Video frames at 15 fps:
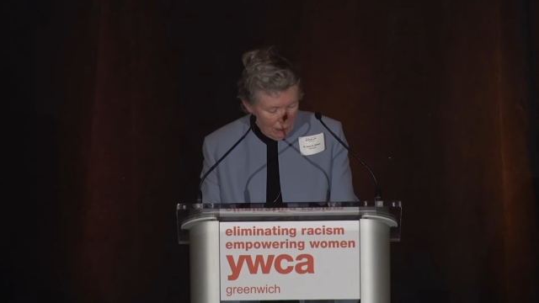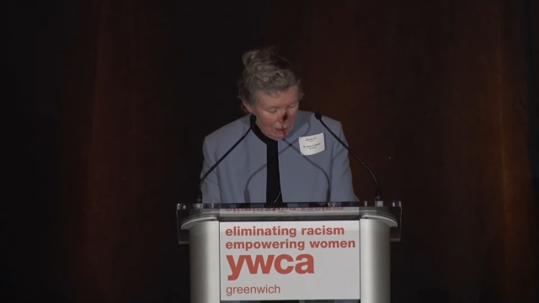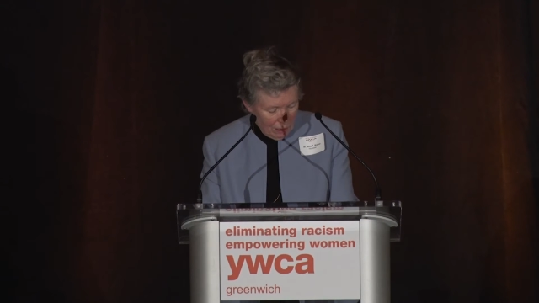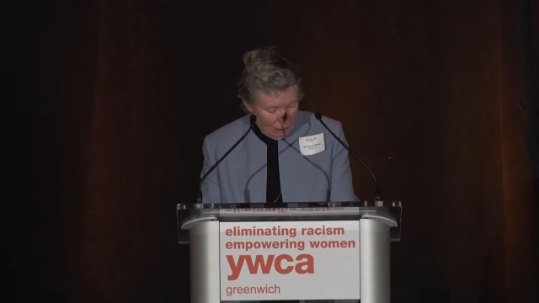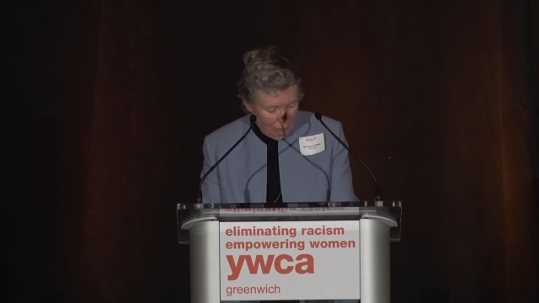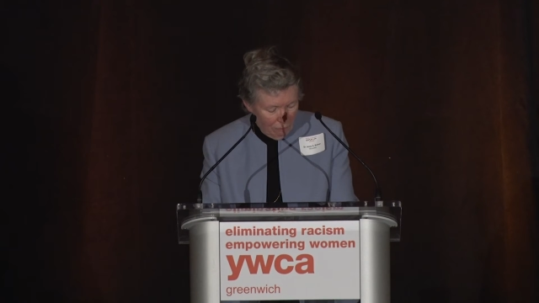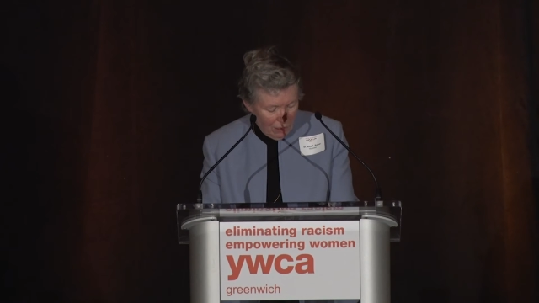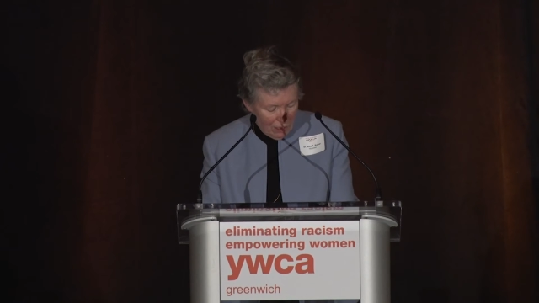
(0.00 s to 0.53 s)

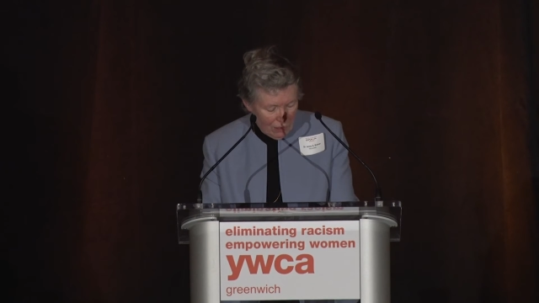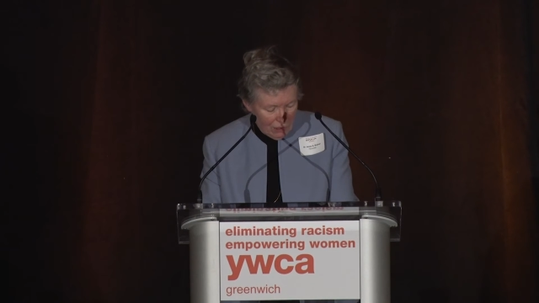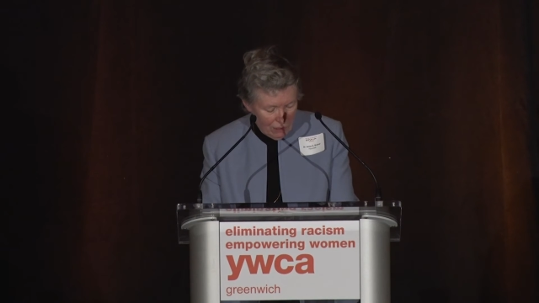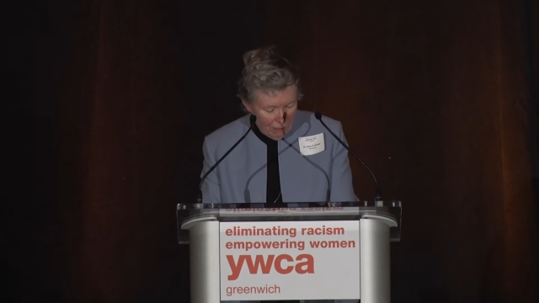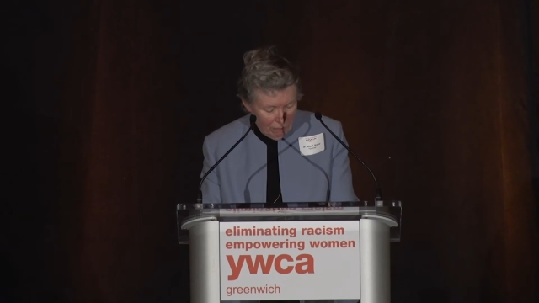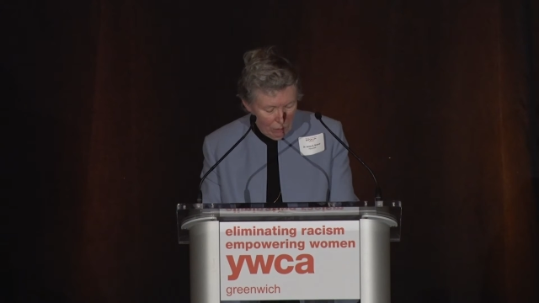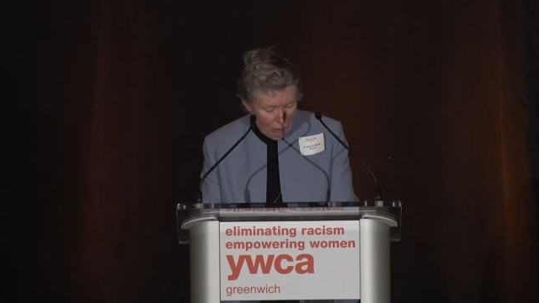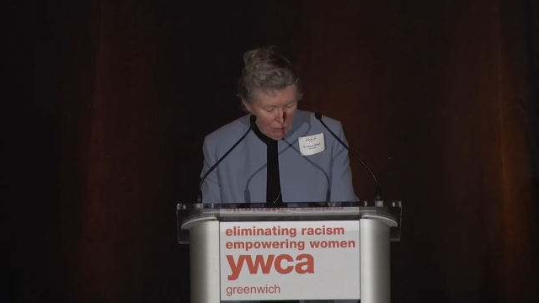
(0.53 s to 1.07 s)
in the
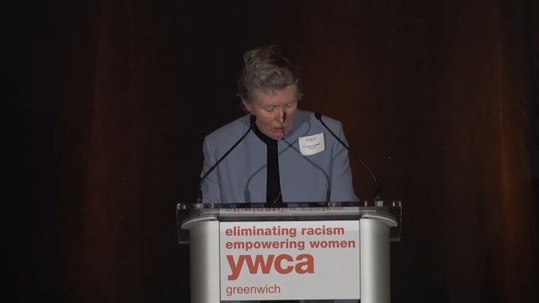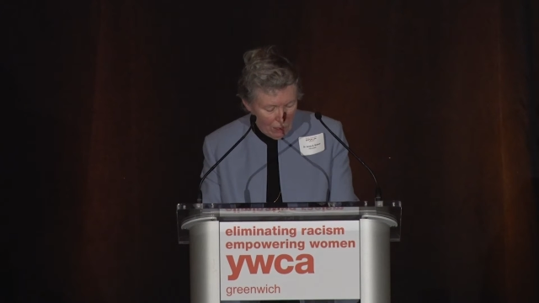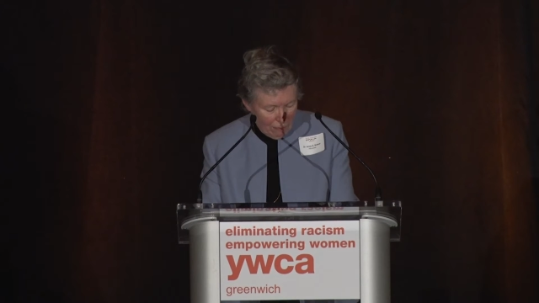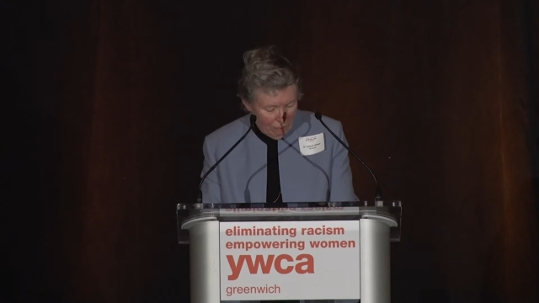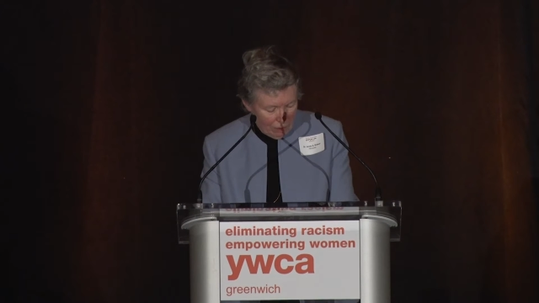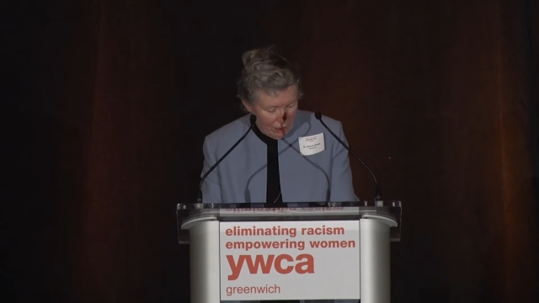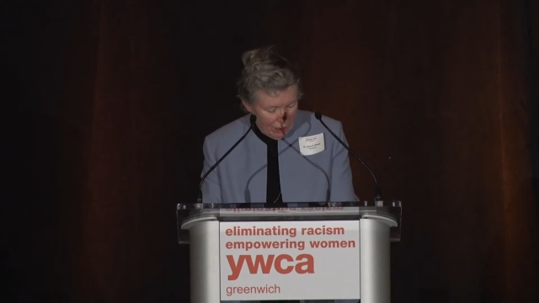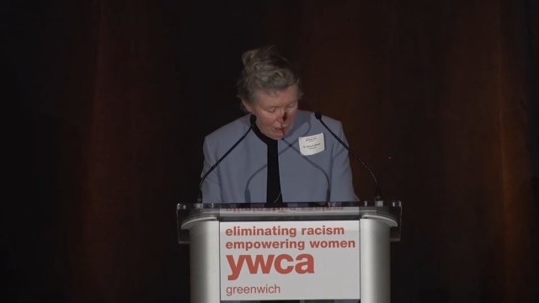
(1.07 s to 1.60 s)
faces of those
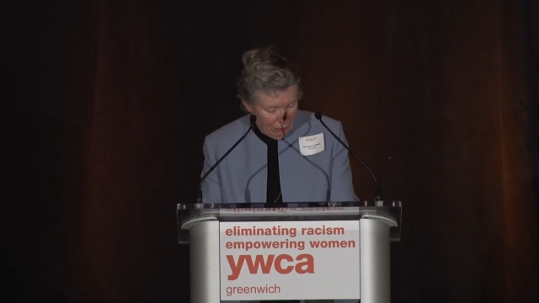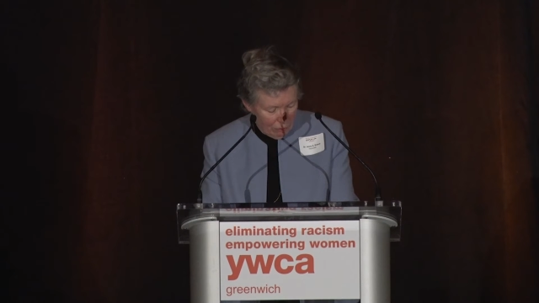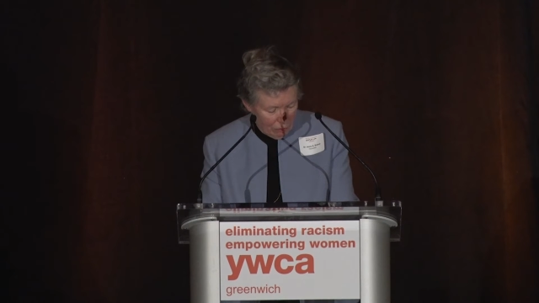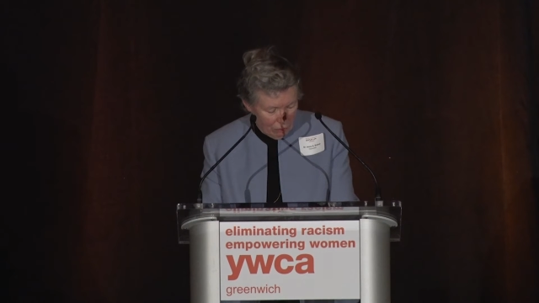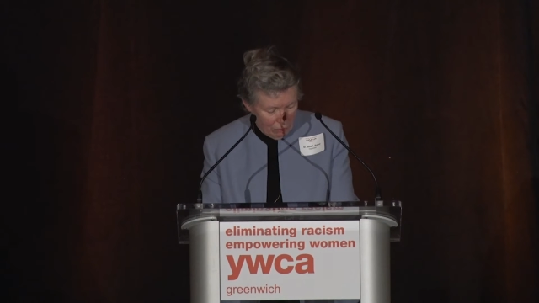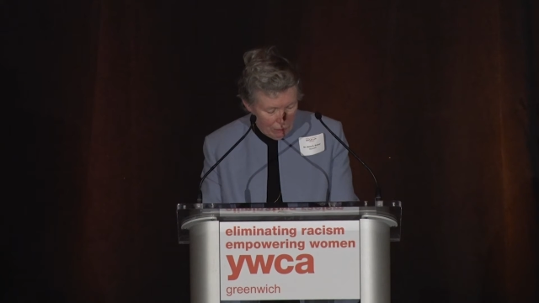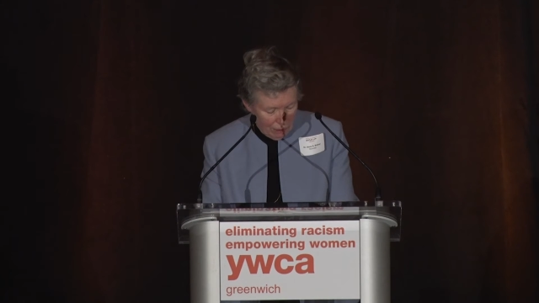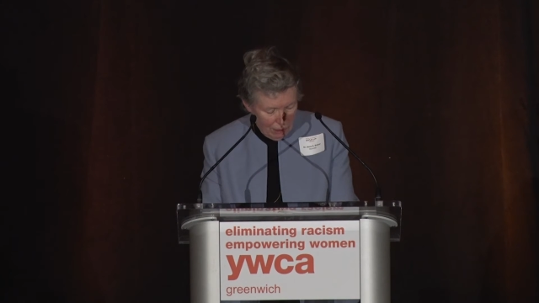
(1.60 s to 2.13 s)
I've
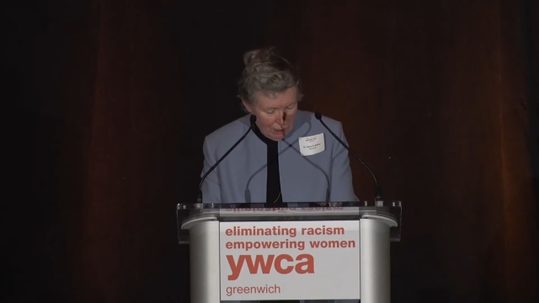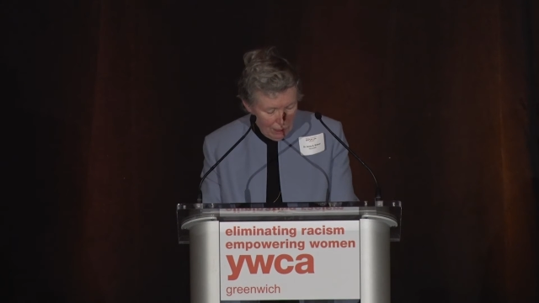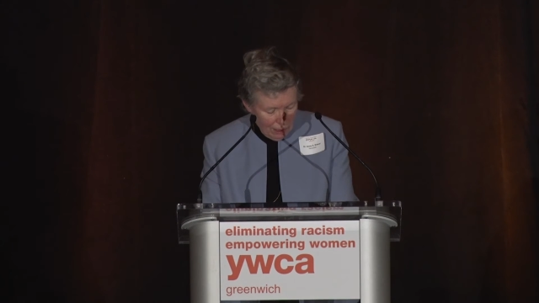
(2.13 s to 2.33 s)
encountered,